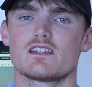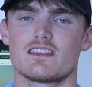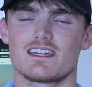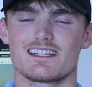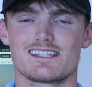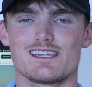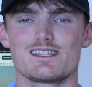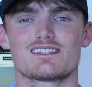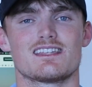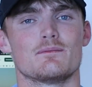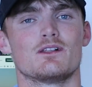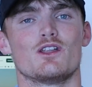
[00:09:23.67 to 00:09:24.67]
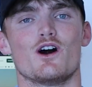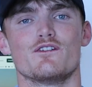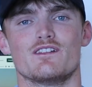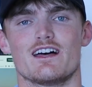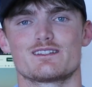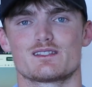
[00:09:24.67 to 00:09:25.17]
I think it teaches them a lot
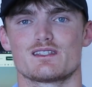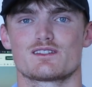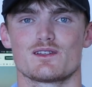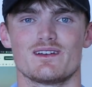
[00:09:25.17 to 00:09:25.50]
of lessons.